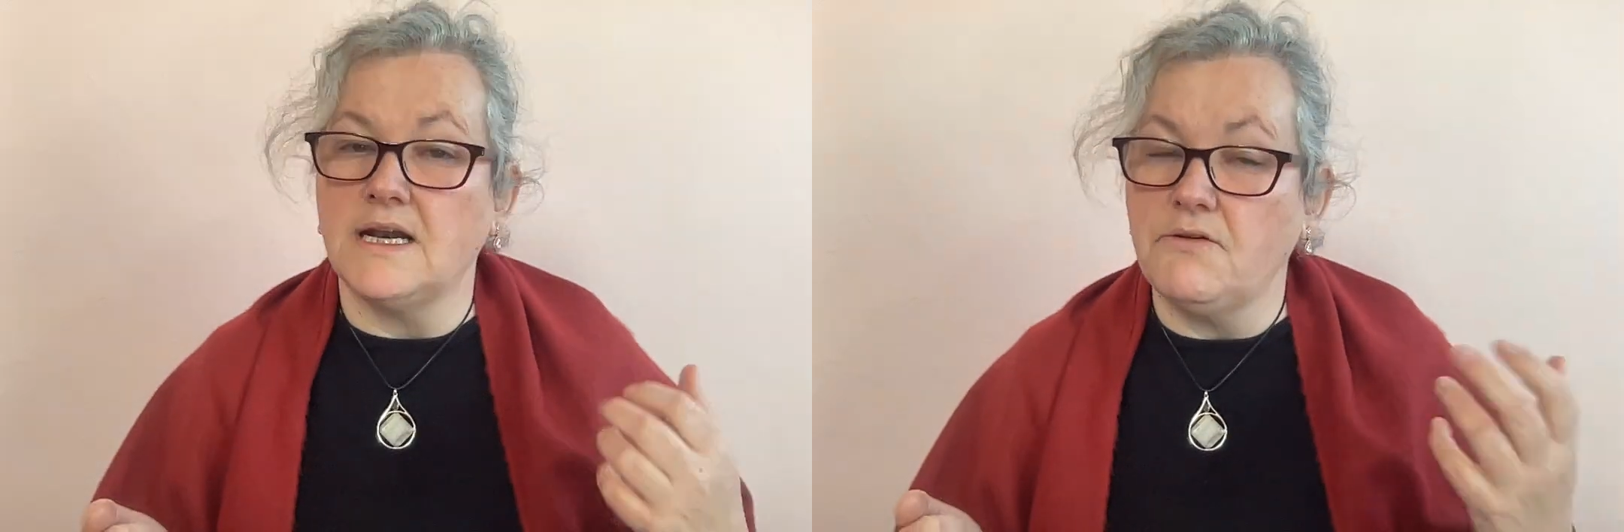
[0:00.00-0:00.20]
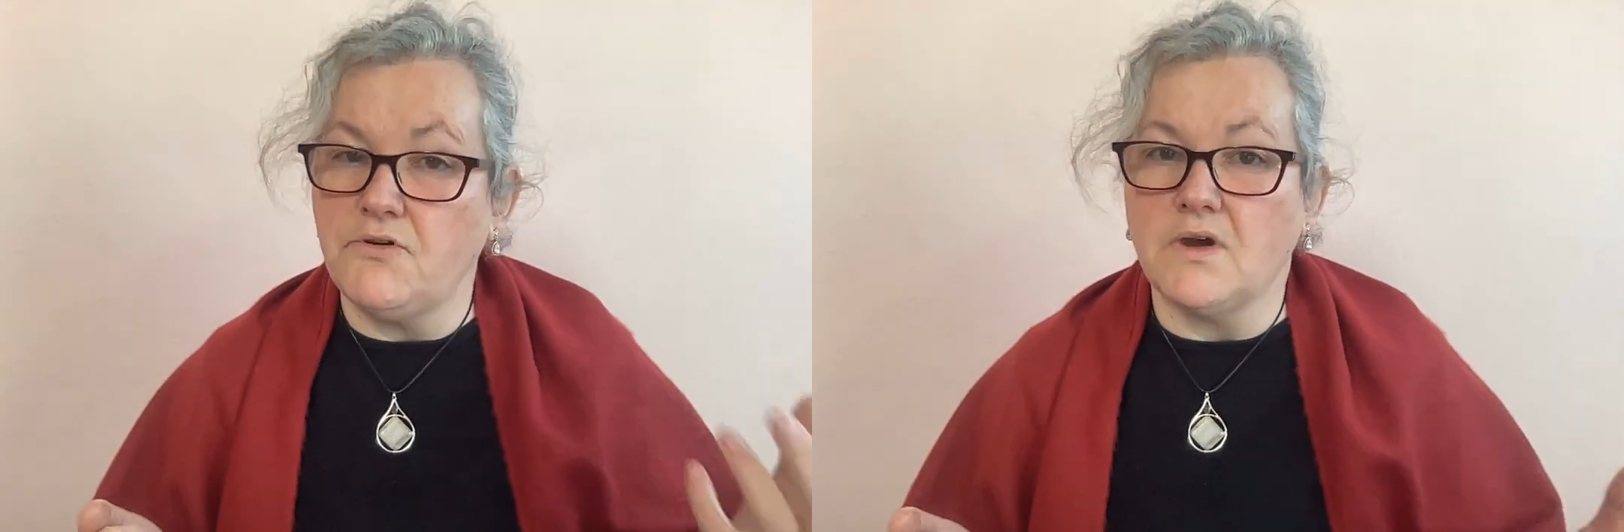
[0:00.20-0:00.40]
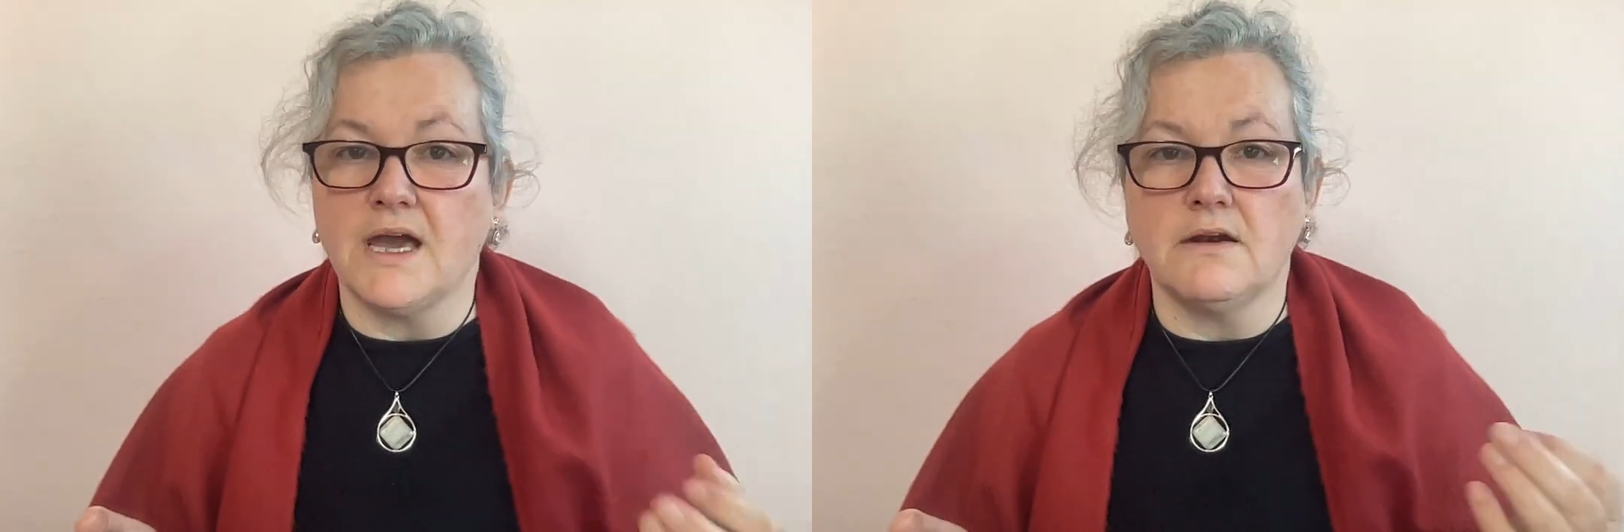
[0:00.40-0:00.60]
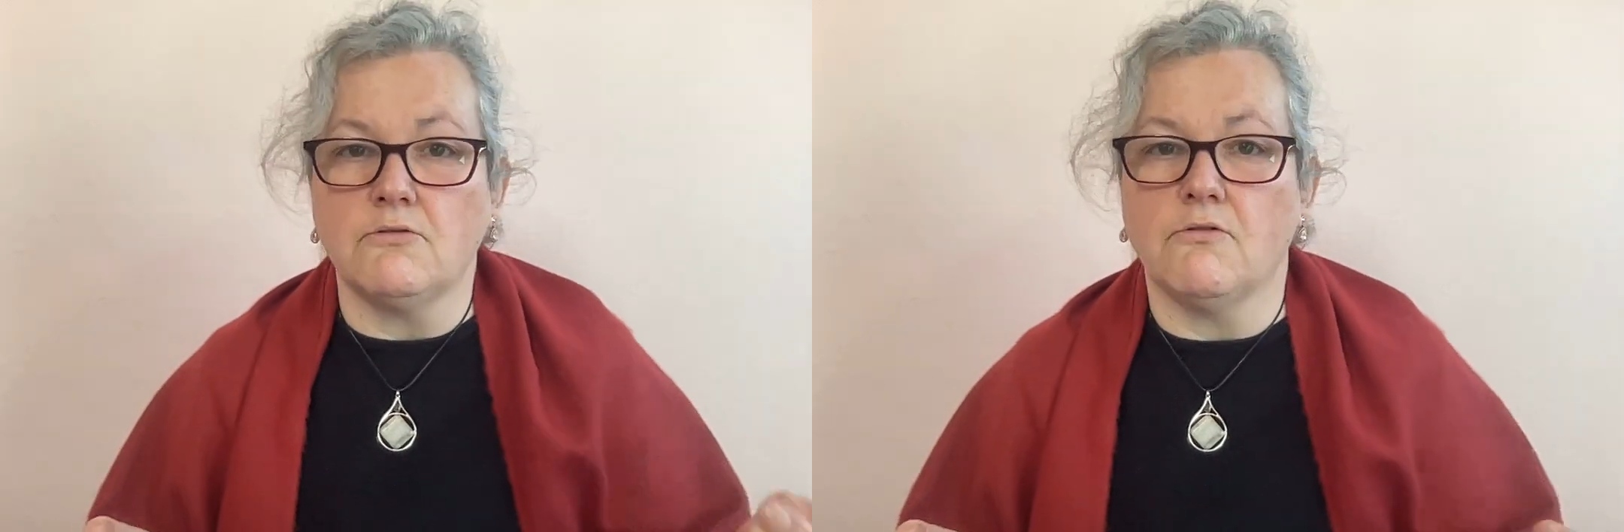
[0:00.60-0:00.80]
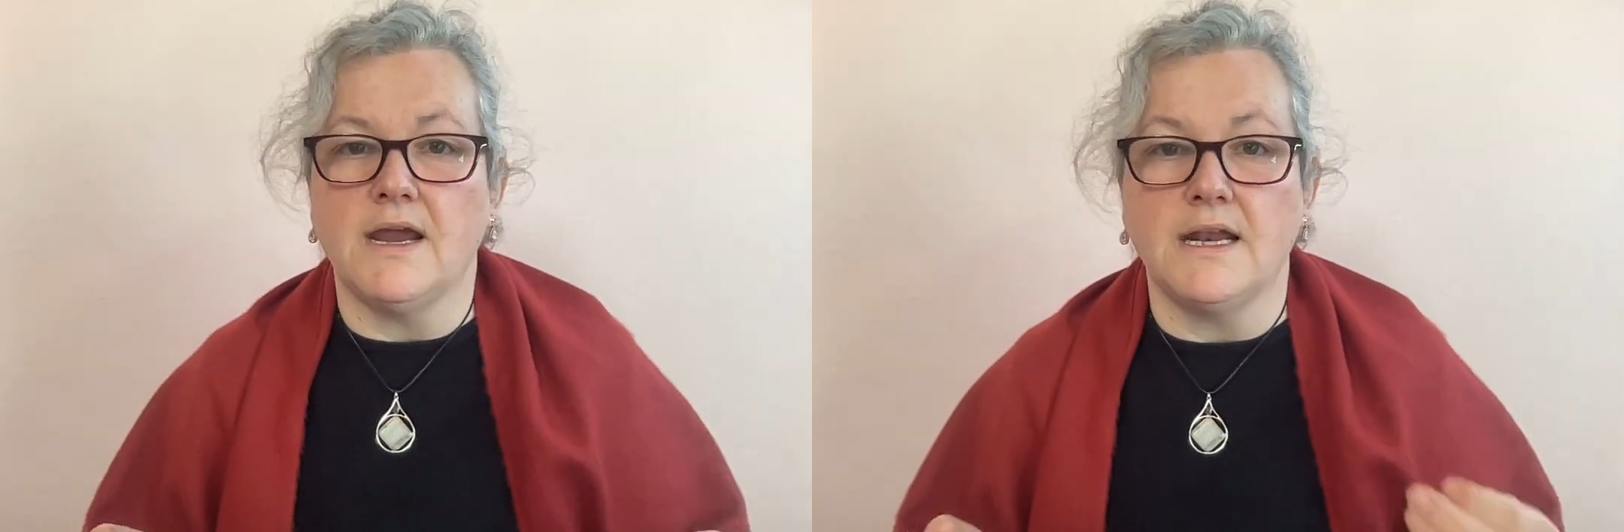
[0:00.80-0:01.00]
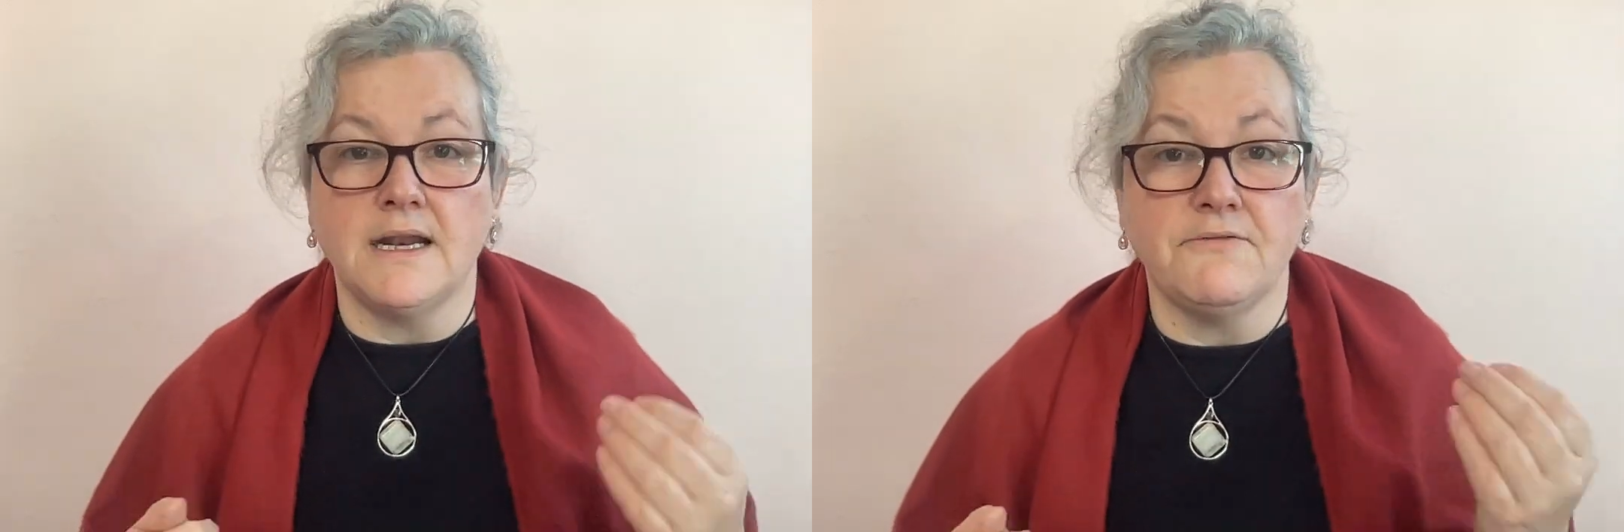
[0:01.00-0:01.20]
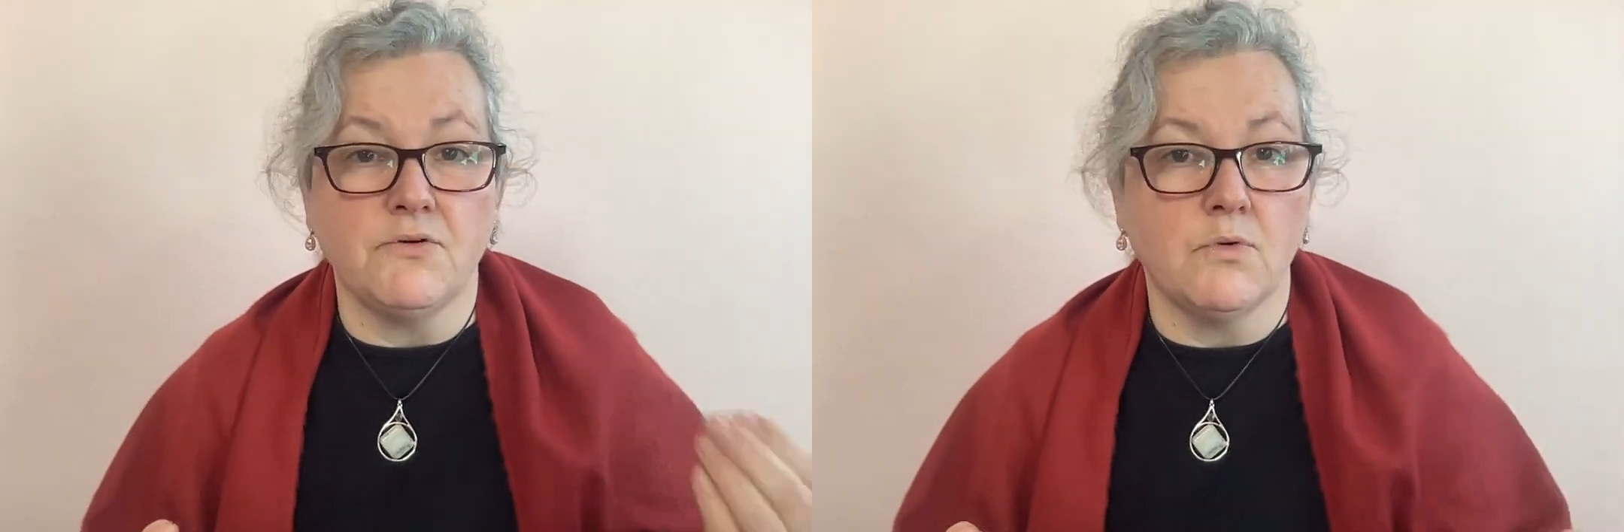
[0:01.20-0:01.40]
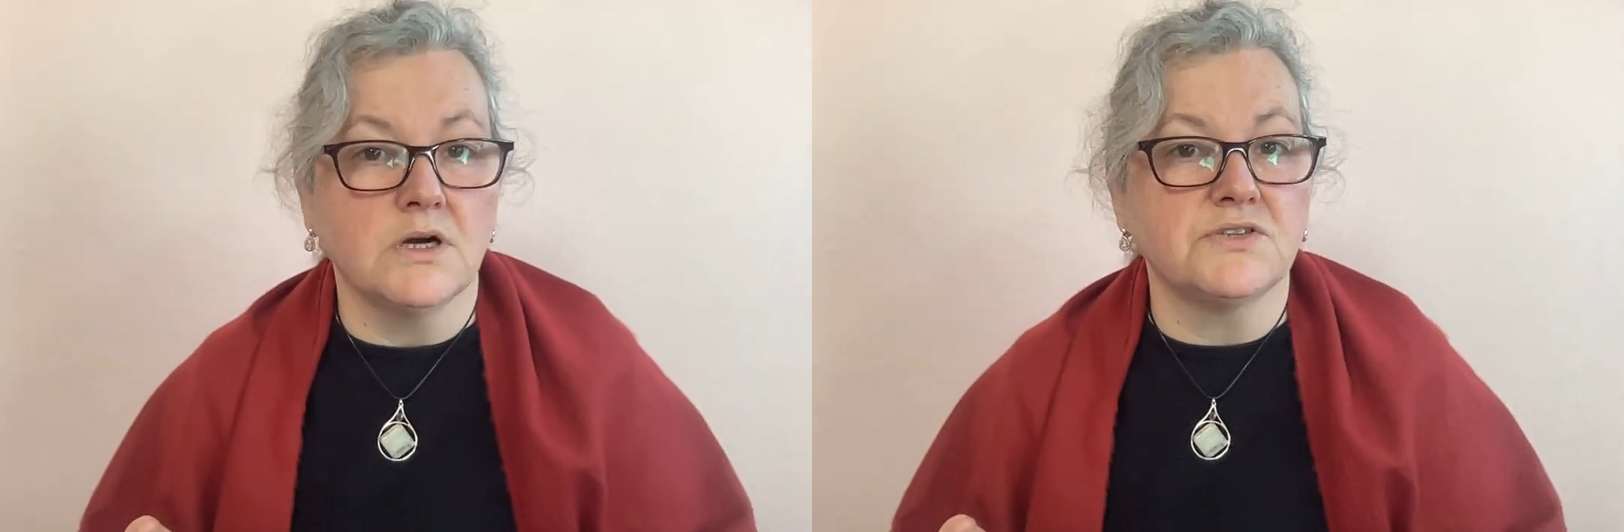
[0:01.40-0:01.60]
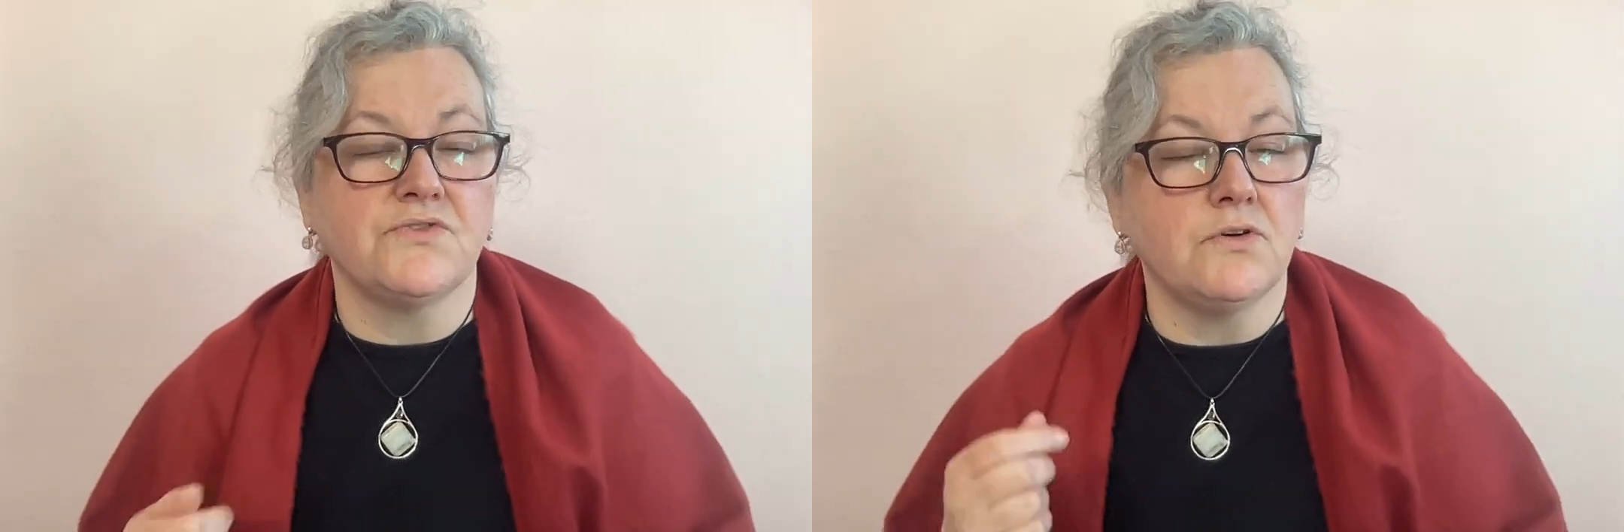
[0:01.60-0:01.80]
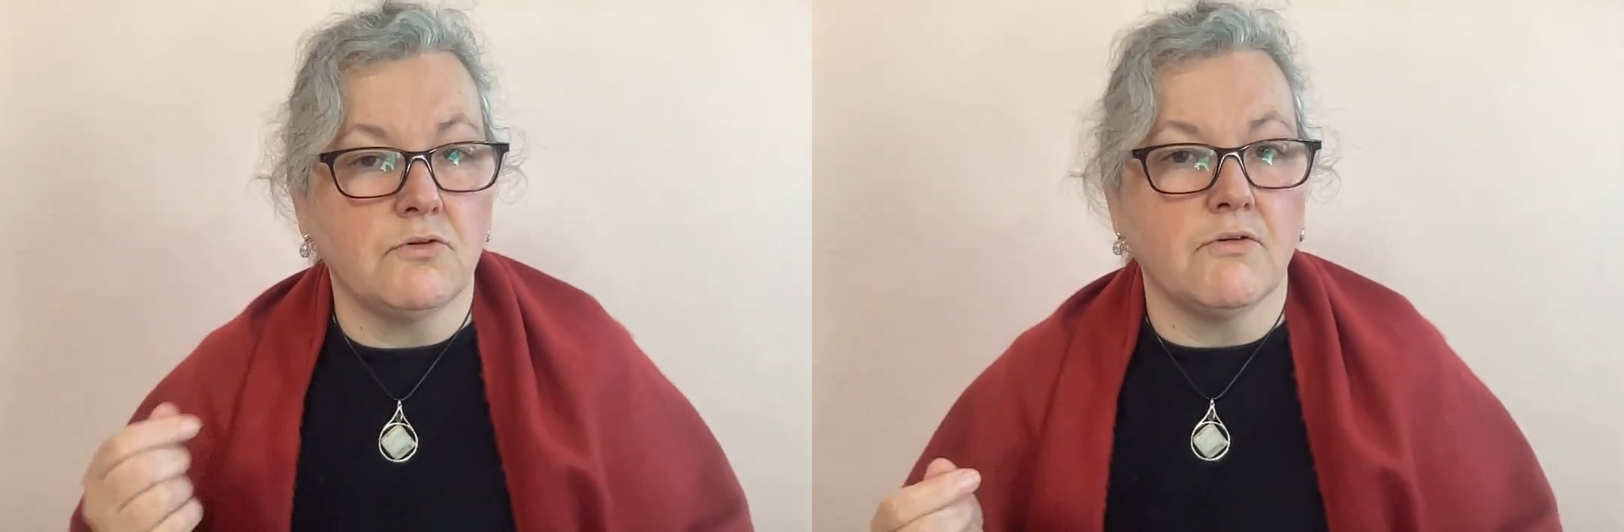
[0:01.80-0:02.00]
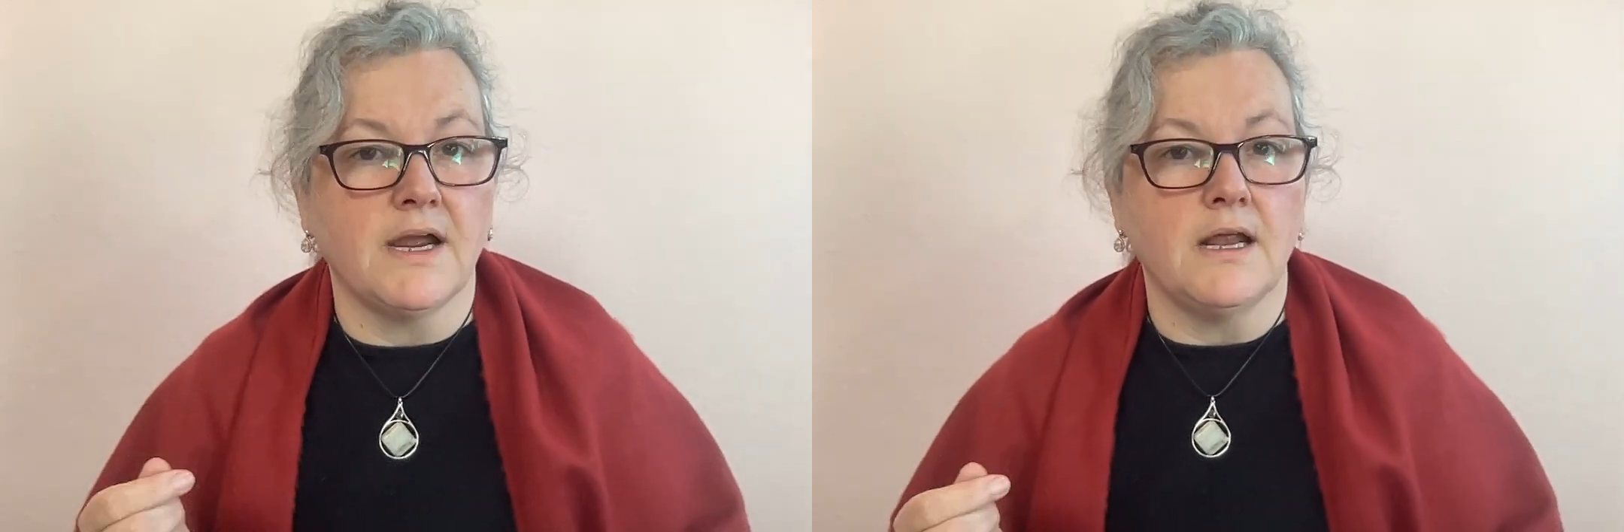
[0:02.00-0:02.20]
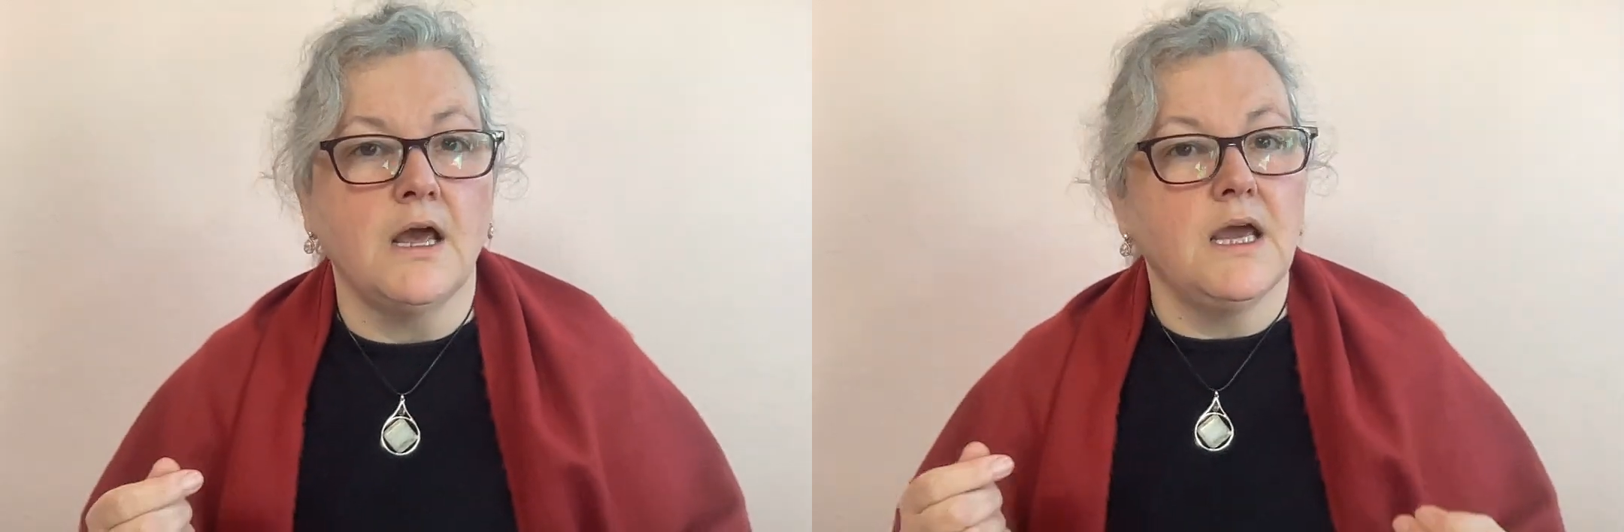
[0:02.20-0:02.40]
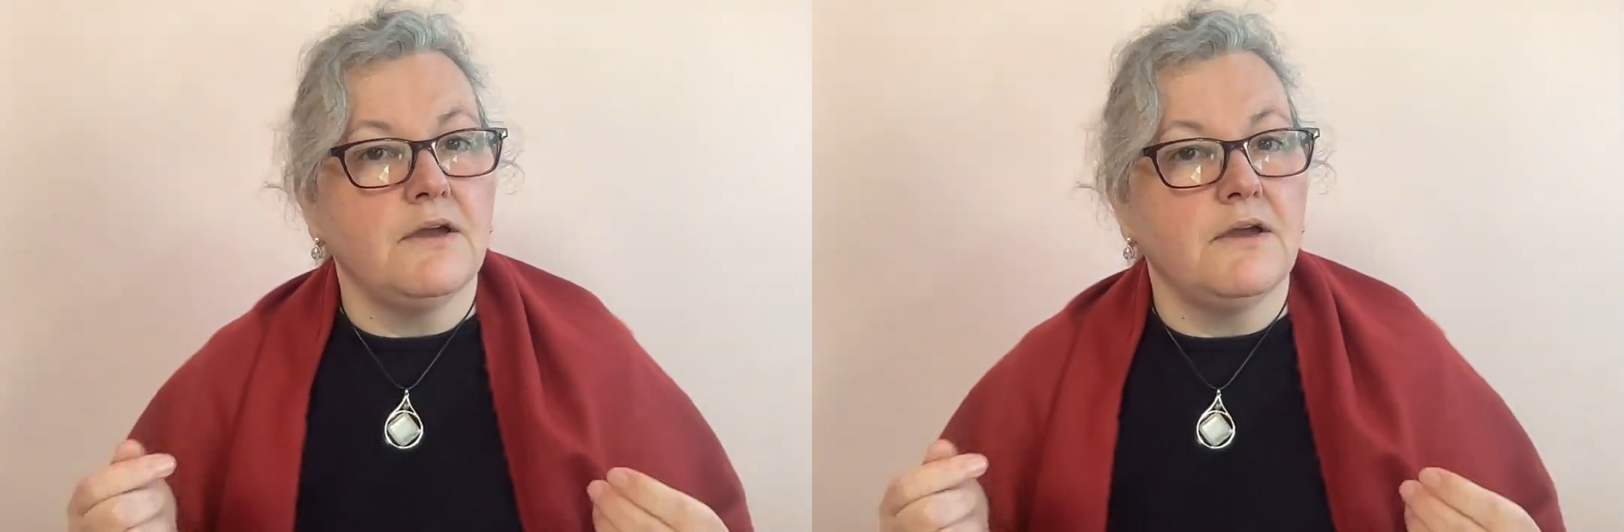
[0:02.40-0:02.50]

And if you can, great. And if it works for you, great.